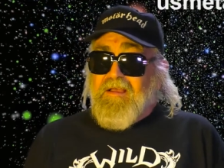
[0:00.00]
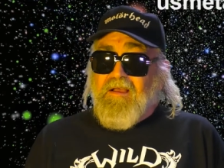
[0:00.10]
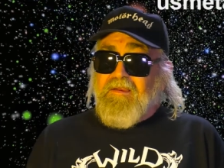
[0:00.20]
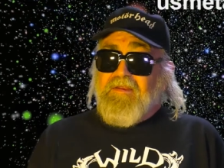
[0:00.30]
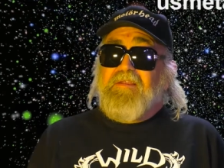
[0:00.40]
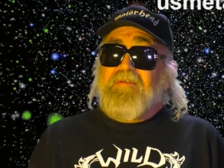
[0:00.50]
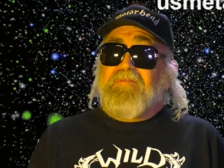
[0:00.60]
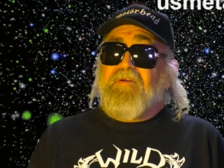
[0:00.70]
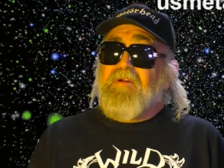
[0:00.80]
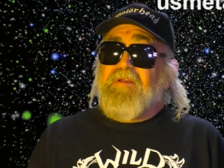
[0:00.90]
I didn't live
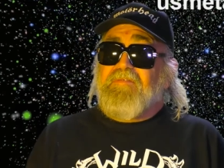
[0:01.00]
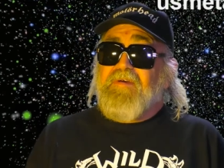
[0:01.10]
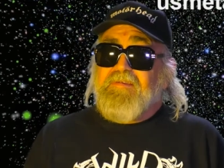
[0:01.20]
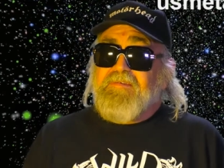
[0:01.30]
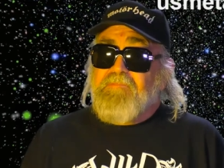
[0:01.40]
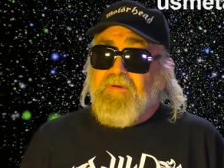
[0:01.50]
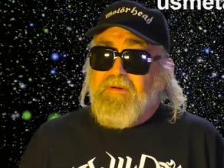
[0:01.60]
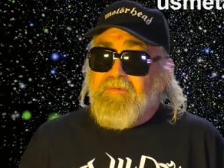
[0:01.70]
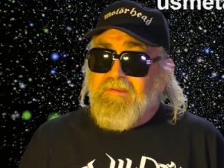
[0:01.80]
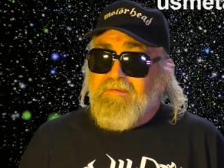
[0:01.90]
far enough out in
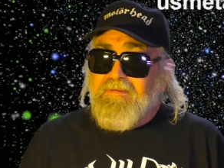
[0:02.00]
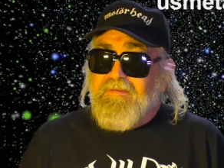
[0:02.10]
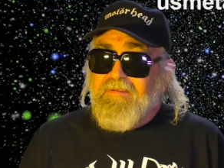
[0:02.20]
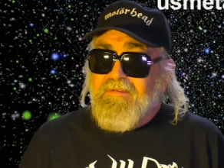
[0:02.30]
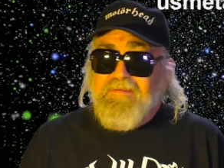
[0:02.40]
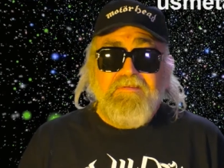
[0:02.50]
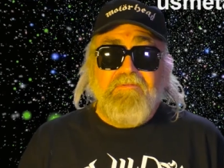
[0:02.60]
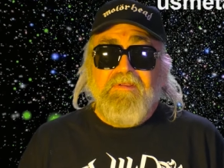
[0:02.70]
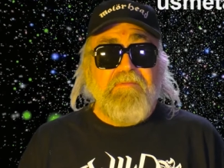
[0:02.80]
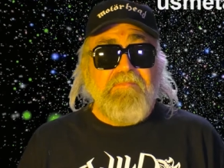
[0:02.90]
suburbia to
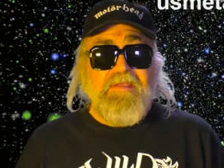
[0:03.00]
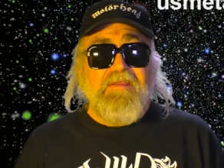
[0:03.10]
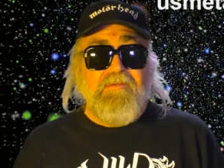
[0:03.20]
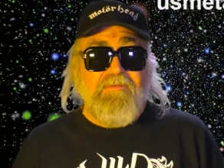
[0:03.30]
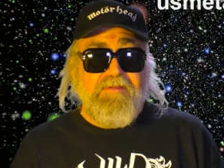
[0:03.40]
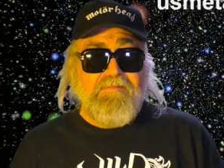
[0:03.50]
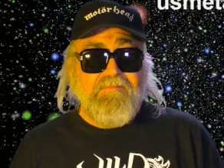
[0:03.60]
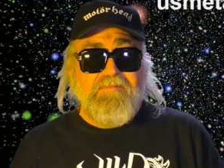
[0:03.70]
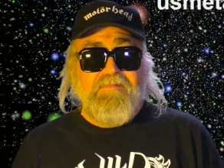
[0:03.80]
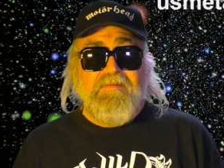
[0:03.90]
really be anyone.
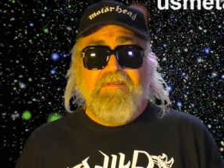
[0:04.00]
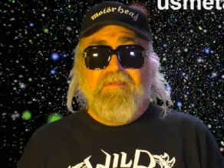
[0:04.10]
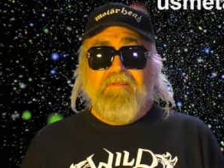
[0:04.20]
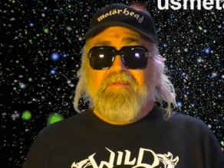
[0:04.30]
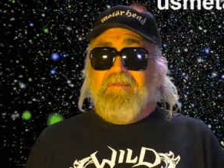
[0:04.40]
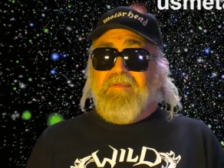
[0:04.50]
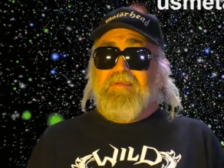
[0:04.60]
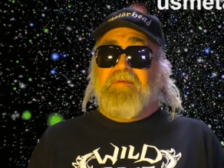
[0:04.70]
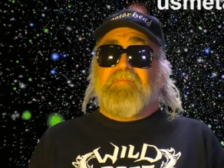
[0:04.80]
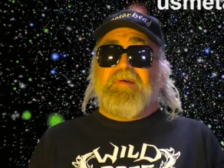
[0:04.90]

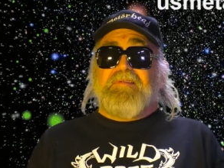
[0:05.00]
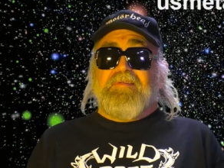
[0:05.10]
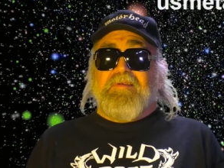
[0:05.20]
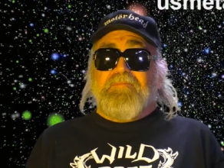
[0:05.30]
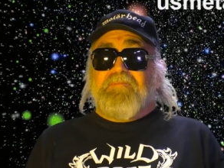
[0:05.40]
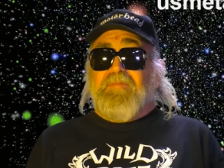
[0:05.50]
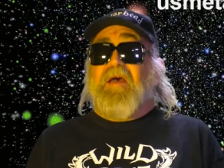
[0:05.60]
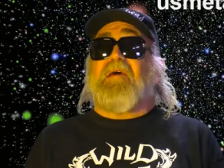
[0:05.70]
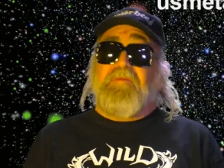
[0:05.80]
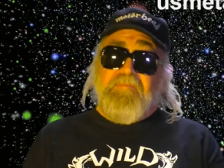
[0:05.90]
But the
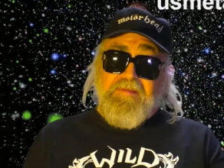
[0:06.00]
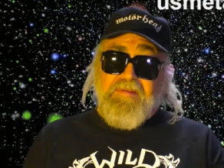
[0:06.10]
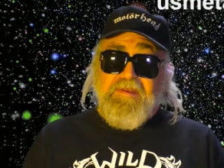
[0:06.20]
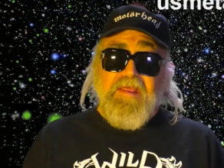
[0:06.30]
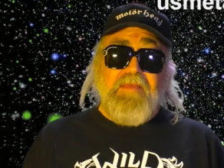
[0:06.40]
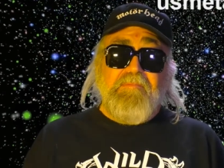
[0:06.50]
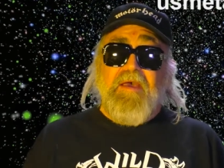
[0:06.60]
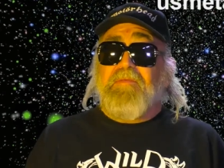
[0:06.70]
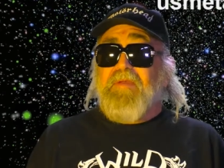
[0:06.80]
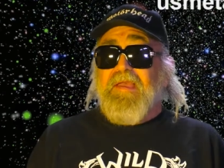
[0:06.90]
name, how
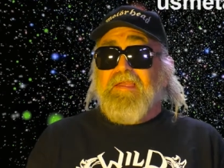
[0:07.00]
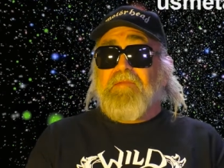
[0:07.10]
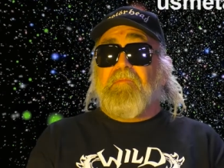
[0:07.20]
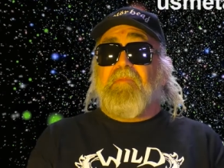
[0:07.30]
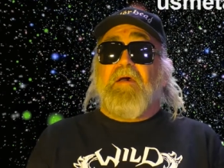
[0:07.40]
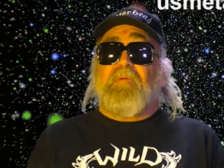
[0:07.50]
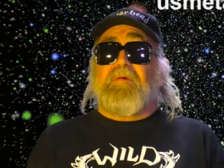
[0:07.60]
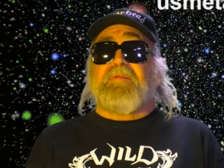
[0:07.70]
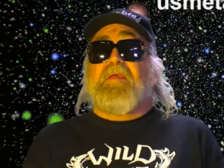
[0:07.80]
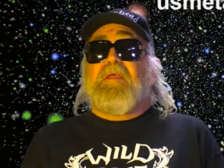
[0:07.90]
the band came about
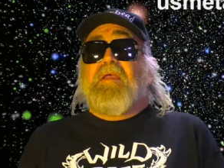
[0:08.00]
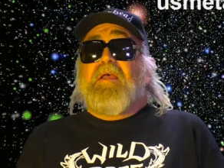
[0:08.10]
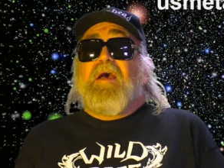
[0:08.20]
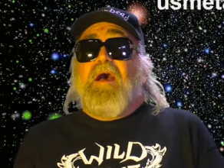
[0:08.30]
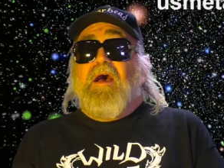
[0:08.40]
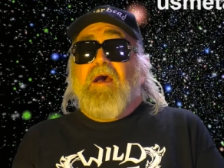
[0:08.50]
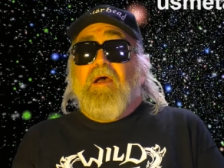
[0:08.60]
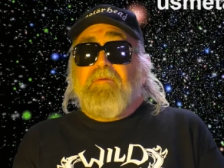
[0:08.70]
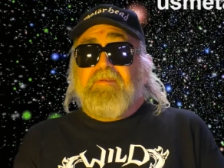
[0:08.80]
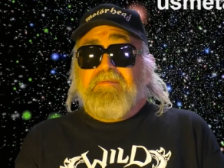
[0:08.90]
was... I
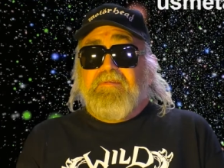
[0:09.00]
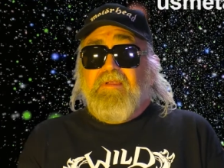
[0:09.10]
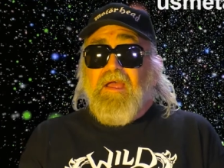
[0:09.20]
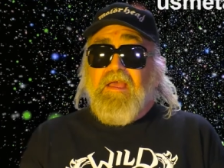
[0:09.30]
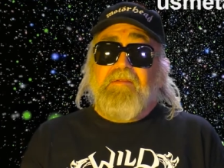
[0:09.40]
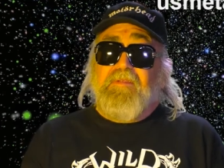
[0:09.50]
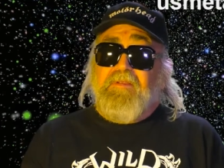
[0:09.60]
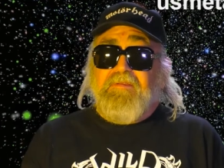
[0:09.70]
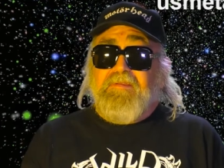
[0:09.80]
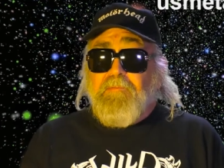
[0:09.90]
had a
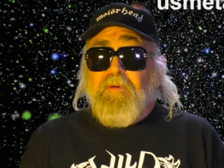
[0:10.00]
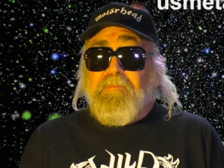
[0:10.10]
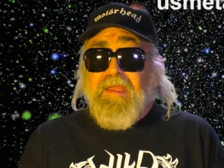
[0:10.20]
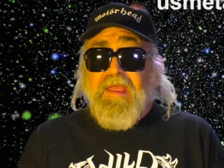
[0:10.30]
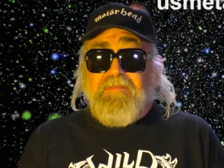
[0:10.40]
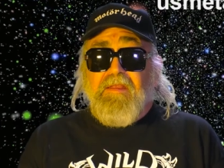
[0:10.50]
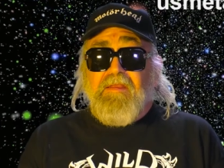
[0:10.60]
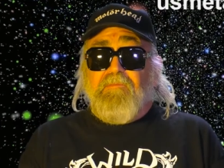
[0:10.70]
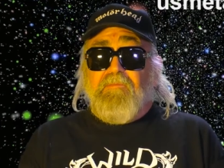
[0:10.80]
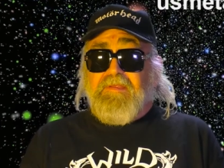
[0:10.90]
little demo band
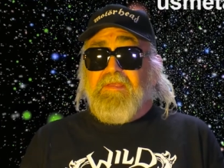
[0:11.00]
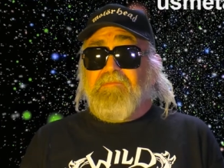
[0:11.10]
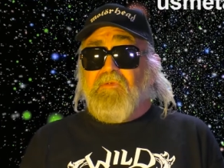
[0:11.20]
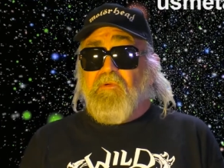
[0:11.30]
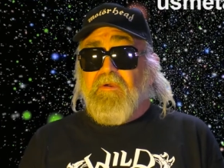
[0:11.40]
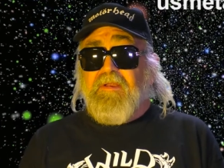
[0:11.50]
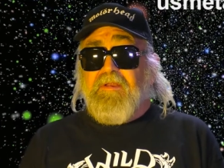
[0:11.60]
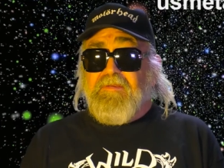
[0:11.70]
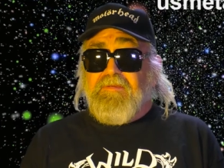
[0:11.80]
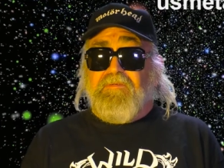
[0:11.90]
that with Kip Dorn
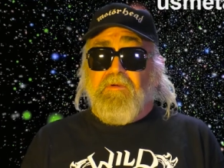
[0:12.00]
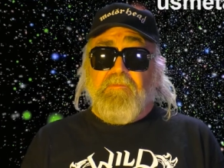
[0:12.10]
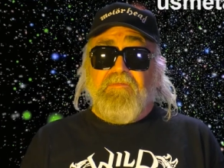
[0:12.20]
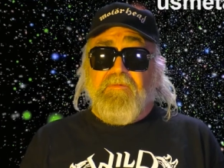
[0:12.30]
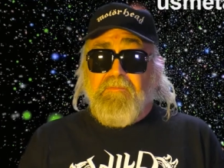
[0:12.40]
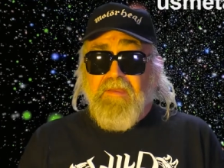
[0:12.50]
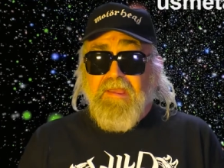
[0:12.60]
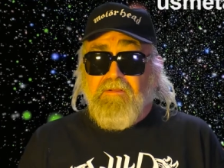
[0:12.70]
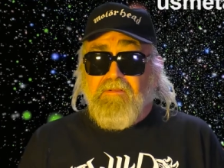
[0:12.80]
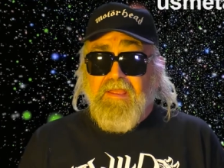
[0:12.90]
and this drummer from a
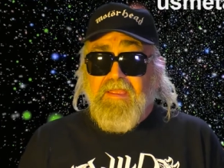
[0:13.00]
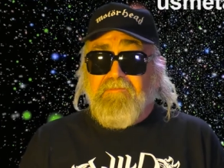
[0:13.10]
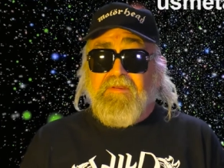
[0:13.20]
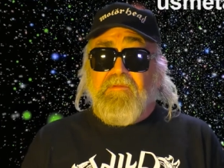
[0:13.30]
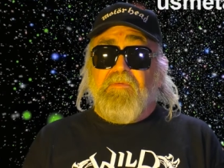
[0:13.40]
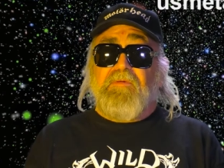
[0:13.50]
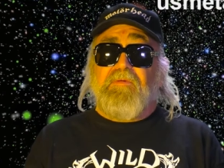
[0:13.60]
band called Haven, and